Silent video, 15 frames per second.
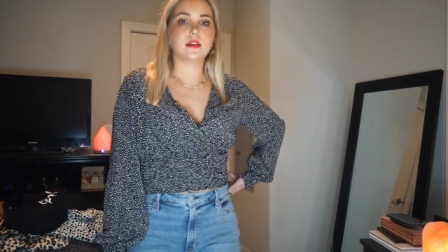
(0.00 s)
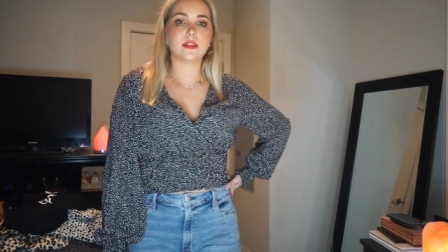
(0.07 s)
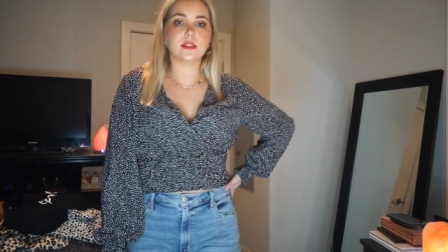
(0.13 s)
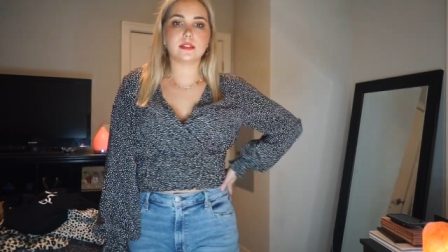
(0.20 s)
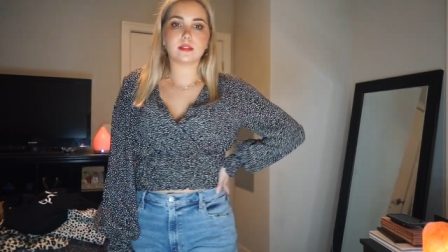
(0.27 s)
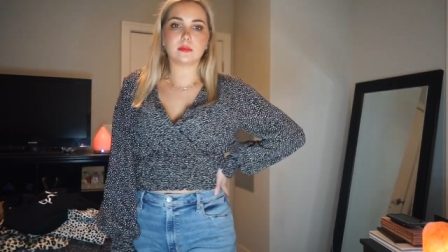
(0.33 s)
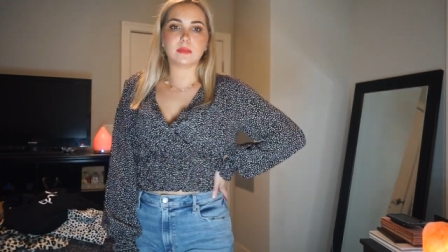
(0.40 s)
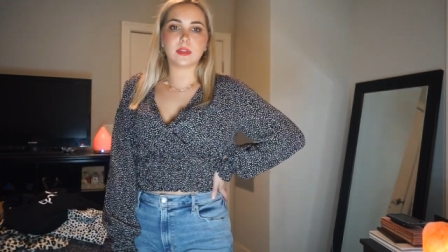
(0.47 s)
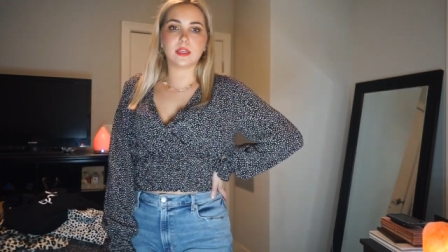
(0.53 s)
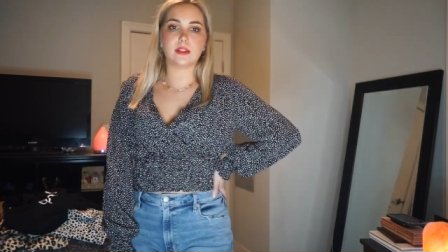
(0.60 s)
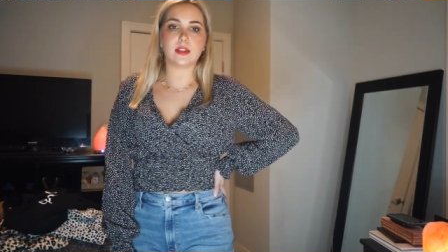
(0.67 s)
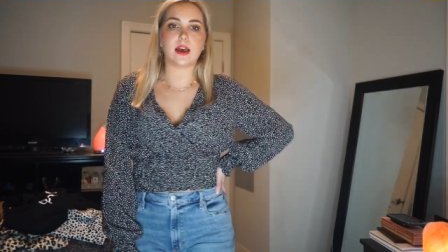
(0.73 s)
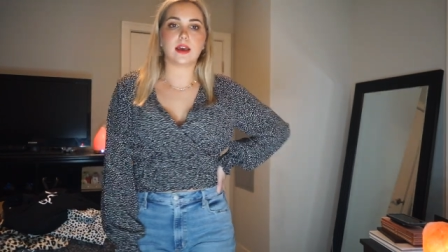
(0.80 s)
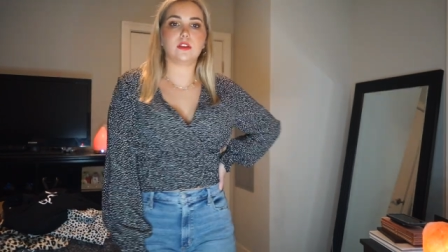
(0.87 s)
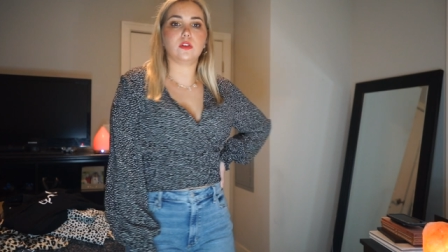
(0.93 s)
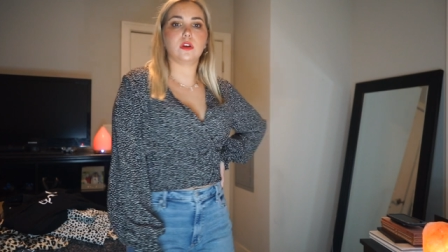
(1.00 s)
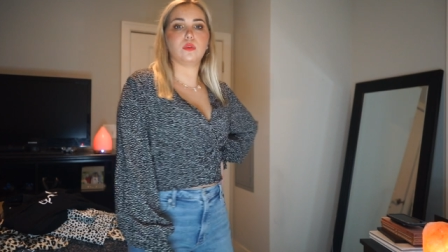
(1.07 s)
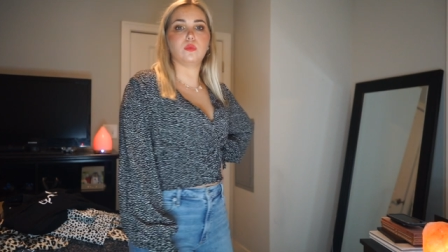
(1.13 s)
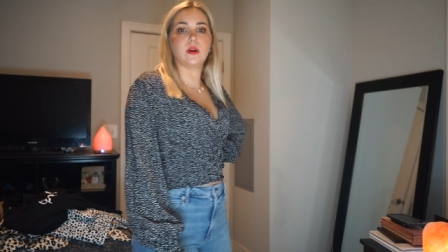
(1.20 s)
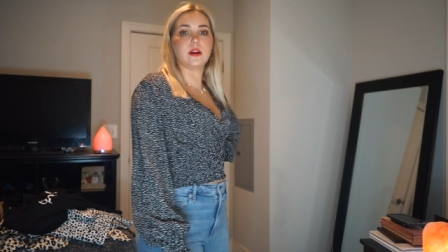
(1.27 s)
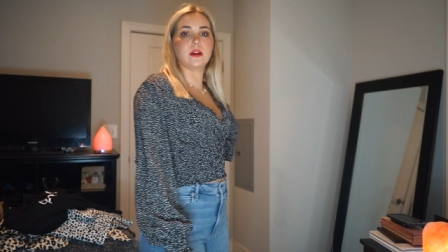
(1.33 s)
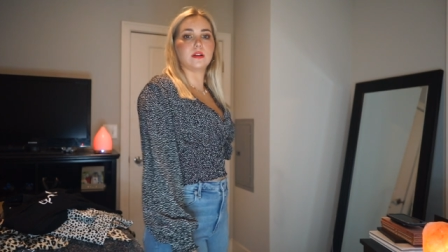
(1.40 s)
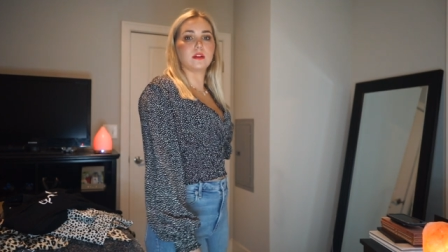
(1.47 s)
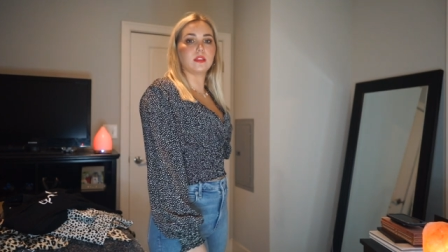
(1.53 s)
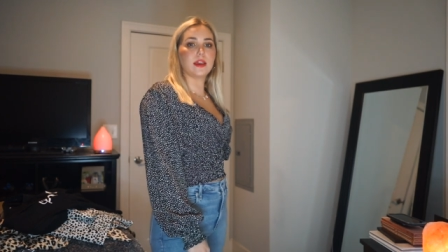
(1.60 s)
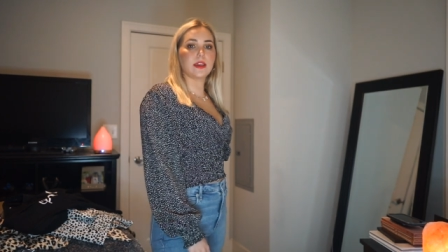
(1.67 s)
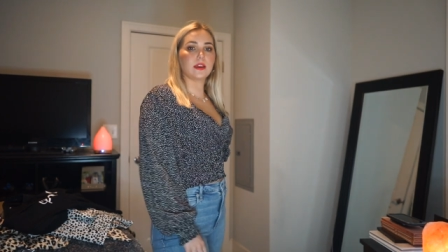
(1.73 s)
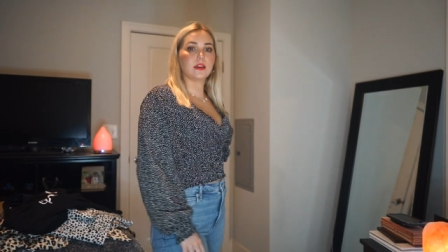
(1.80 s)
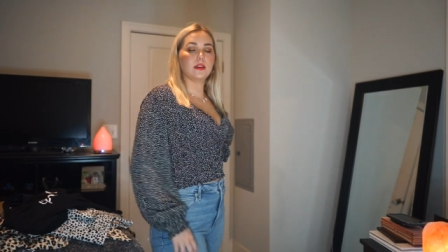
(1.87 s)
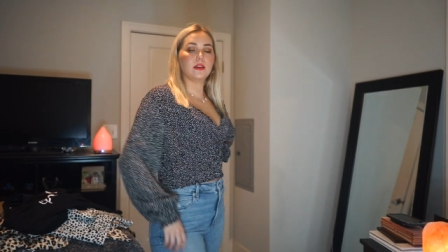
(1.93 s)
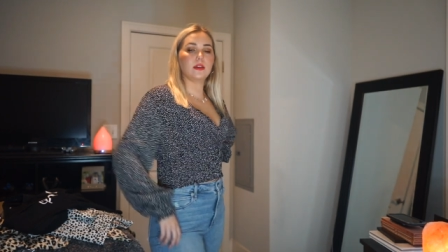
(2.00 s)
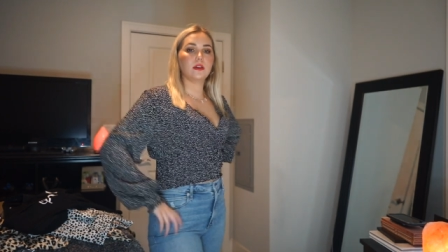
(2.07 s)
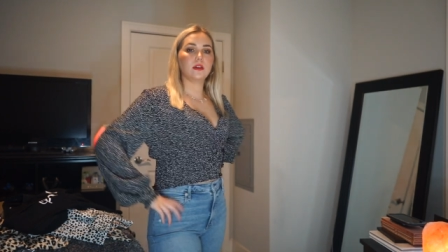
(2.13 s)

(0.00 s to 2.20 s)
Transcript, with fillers: It's something that you could wear like